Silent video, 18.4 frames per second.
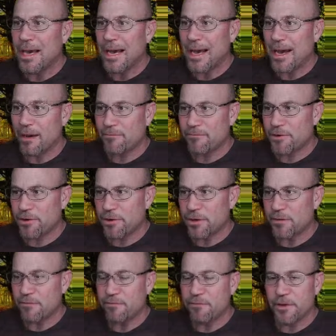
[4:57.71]
After
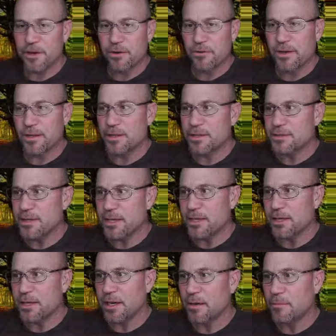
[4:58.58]
configuring the
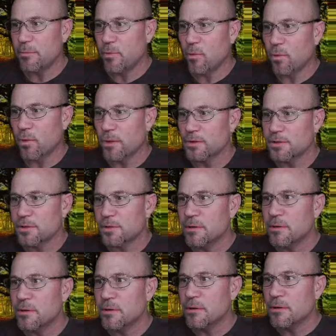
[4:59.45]
ten gig port,
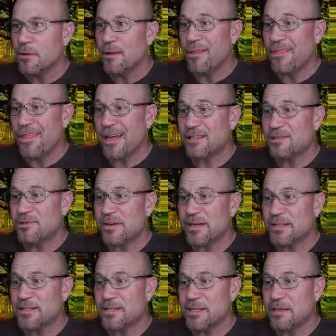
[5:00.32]
that
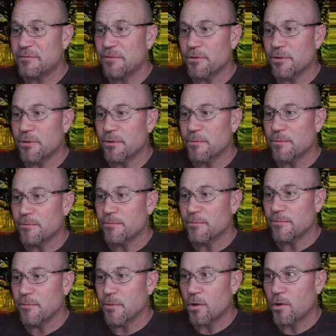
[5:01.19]
transceiver
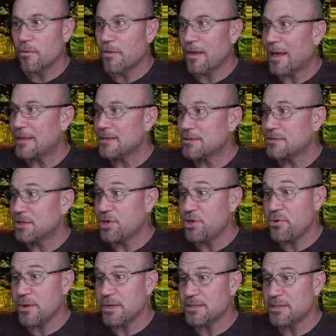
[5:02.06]
or that
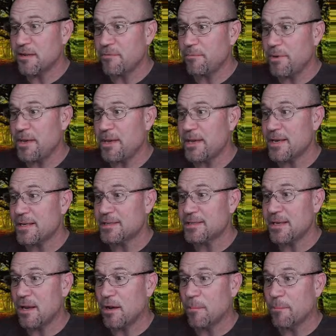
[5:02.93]
Q S F P is now